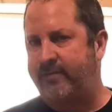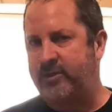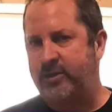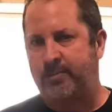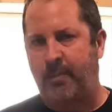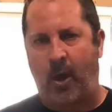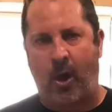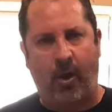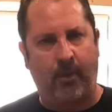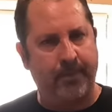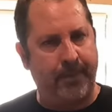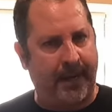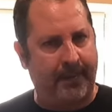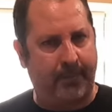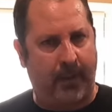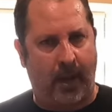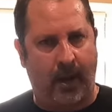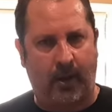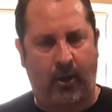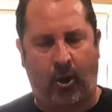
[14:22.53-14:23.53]
Small and
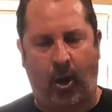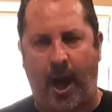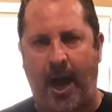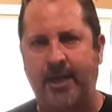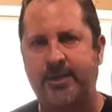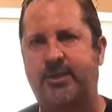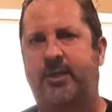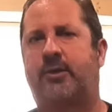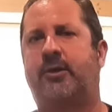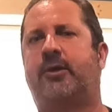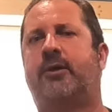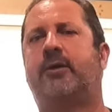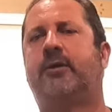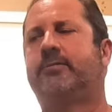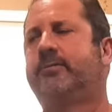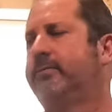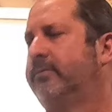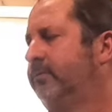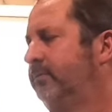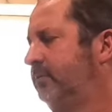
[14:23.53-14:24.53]
big block
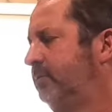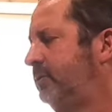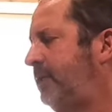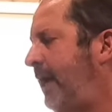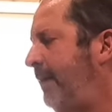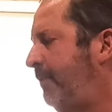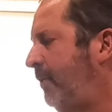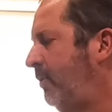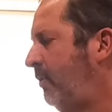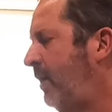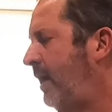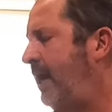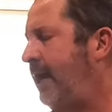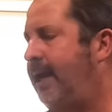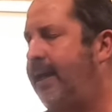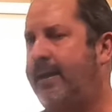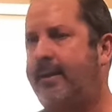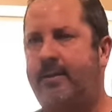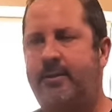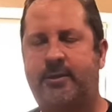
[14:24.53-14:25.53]
Chrysler, tapered
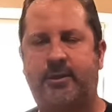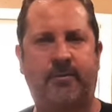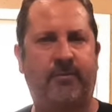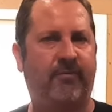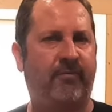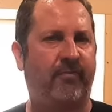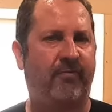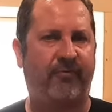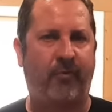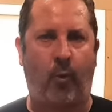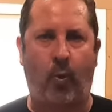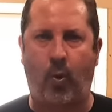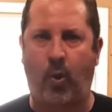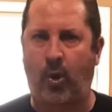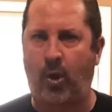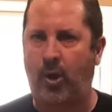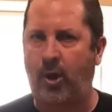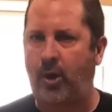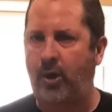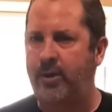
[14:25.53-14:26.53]
rings,
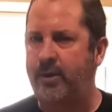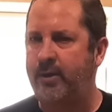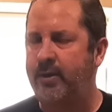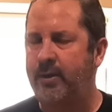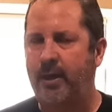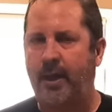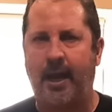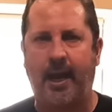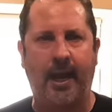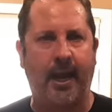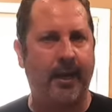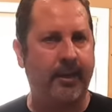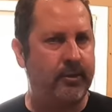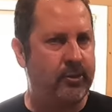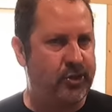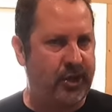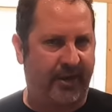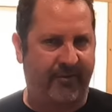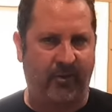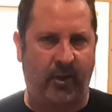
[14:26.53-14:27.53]
Ford, and
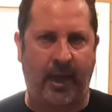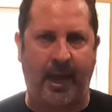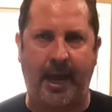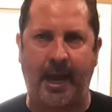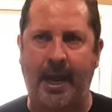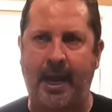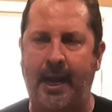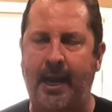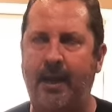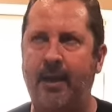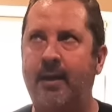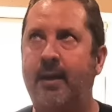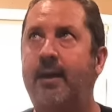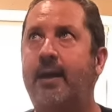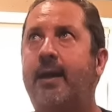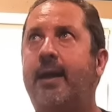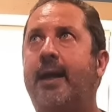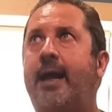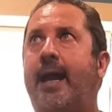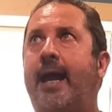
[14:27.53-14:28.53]
Chevrolet,
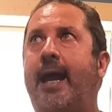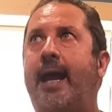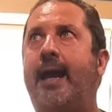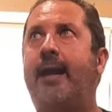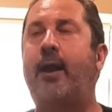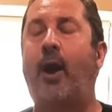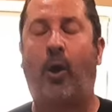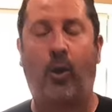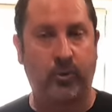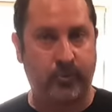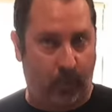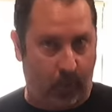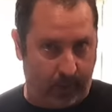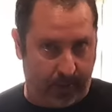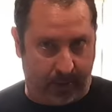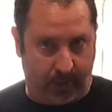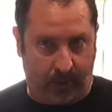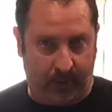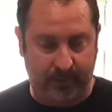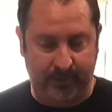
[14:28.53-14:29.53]
and
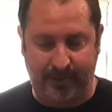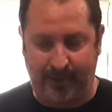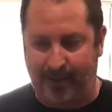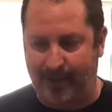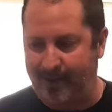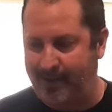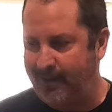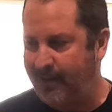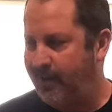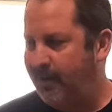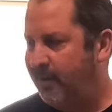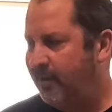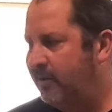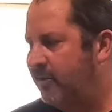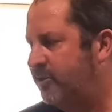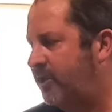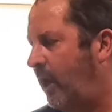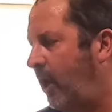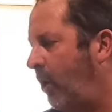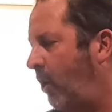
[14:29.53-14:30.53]
Oldsmobile.
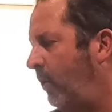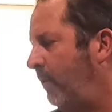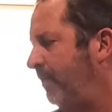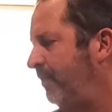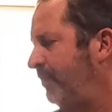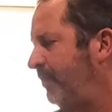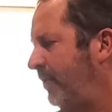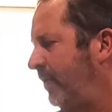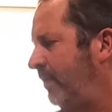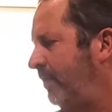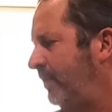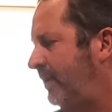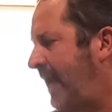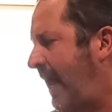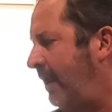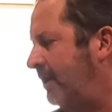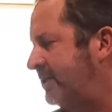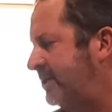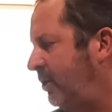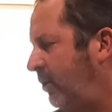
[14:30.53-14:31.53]
So
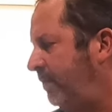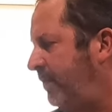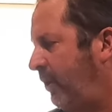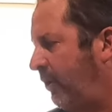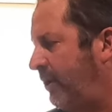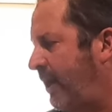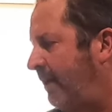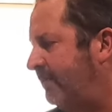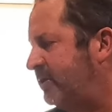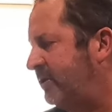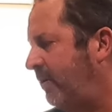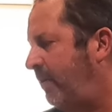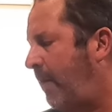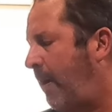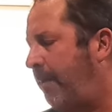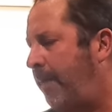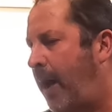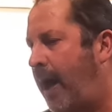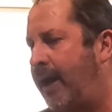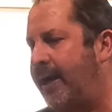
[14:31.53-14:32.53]
kind of still building up some of
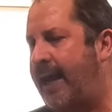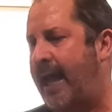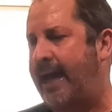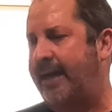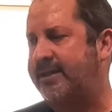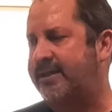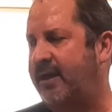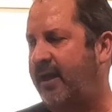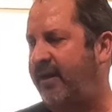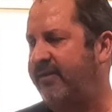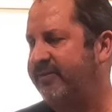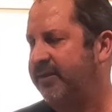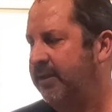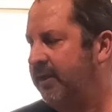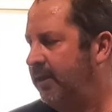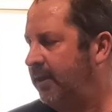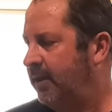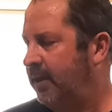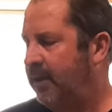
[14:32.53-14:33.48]
my Pontiac stuff.